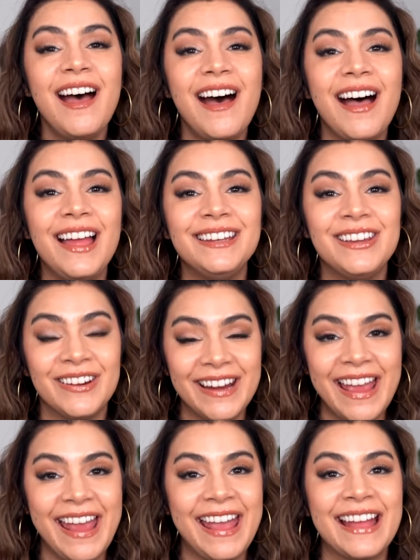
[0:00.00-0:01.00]
on your
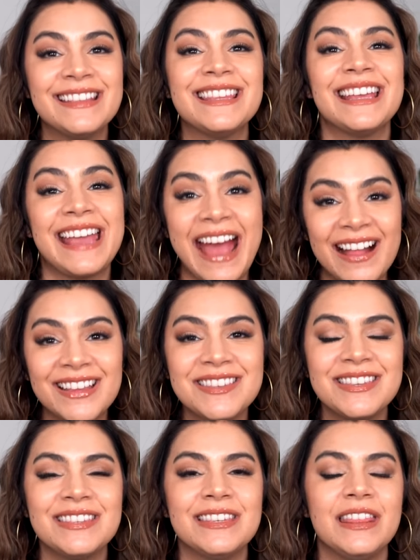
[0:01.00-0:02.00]
hands, like
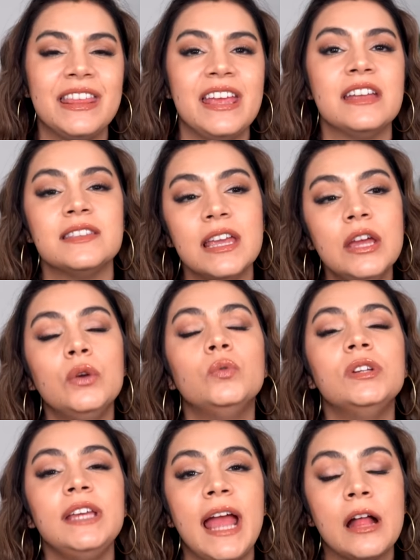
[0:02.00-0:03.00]
calluses and things.
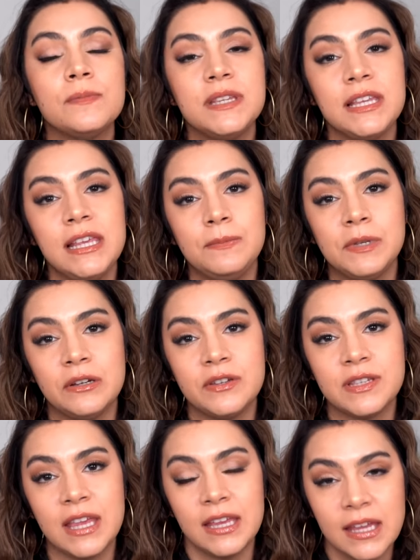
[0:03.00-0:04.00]
Really help to keep your
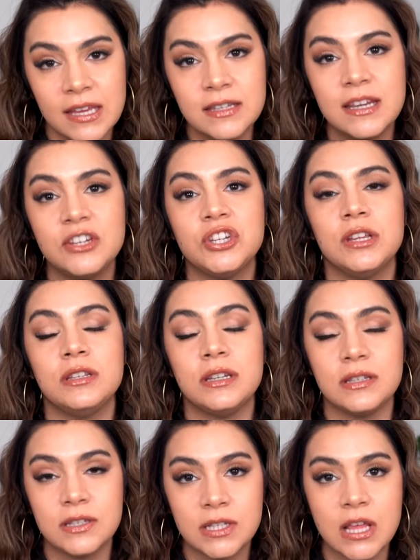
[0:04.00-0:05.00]
skin conditioned cushioned
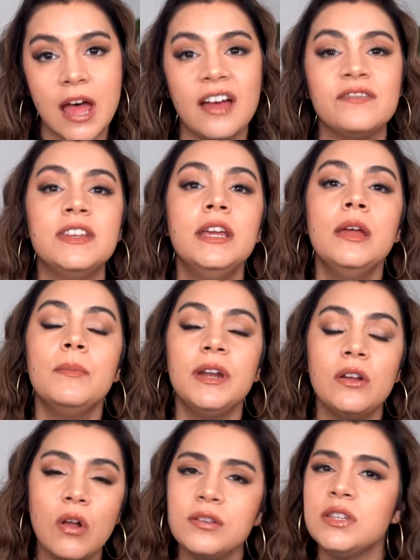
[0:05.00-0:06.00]
and soft, but
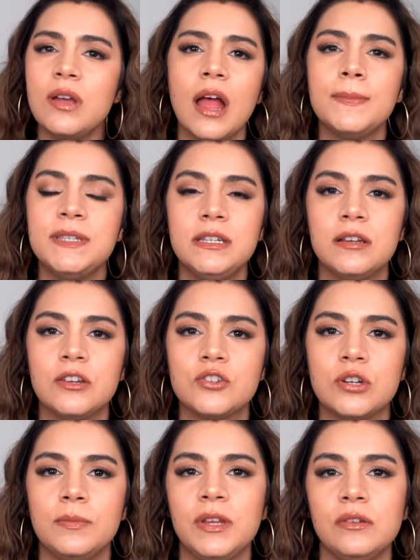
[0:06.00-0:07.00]
it also helps to
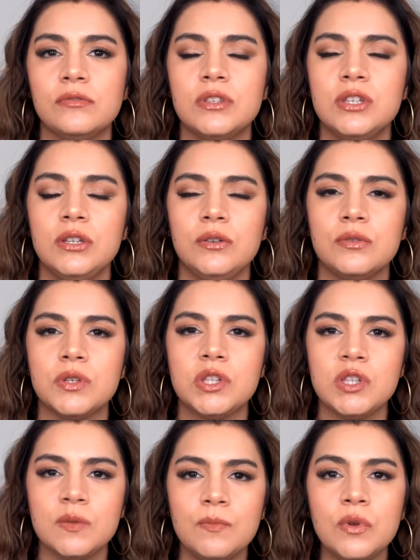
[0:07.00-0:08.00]
contribute to
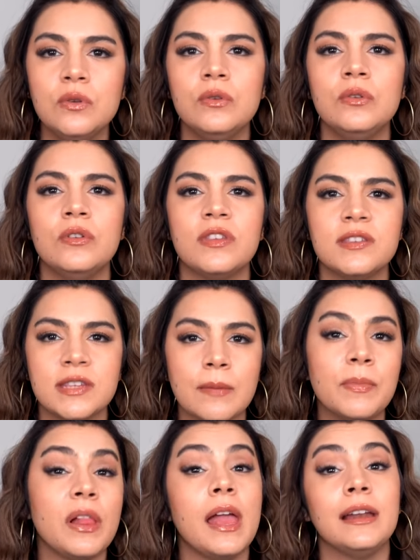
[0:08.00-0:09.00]
smooth,
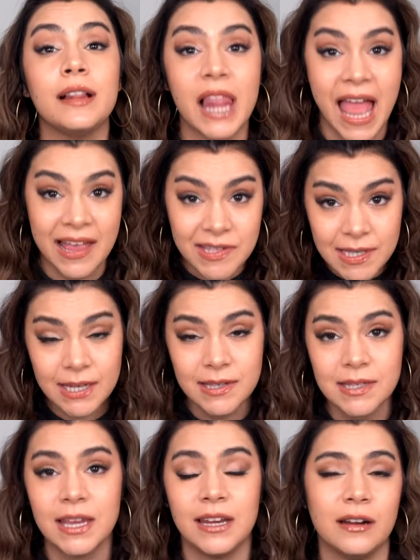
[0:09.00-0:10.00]
supple, and elastic
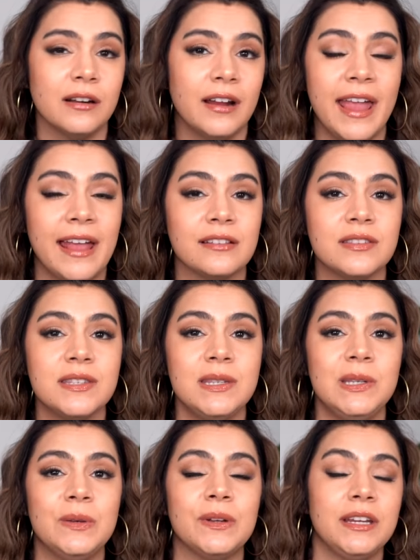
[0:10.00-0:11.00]
skin on our hands
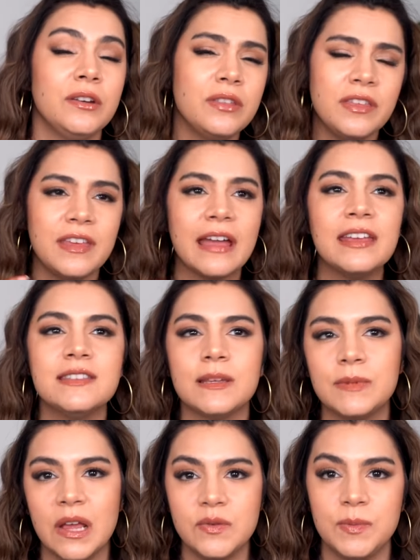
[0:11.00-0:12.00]
too. And I know that that can
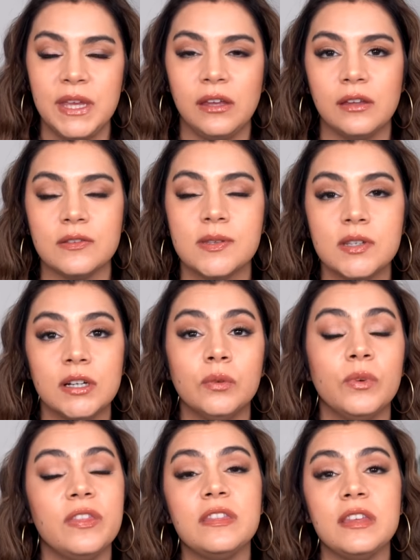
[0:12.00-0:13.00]
sometimes be a concern
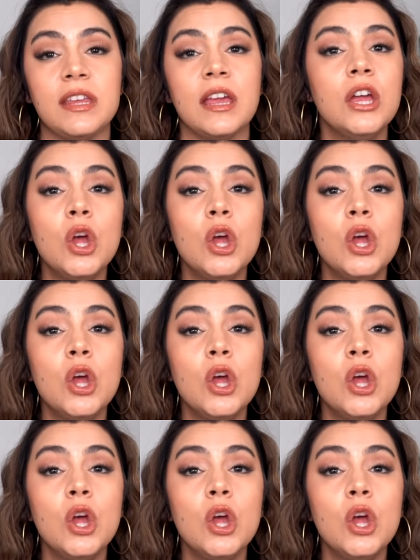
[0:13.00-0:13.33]
with the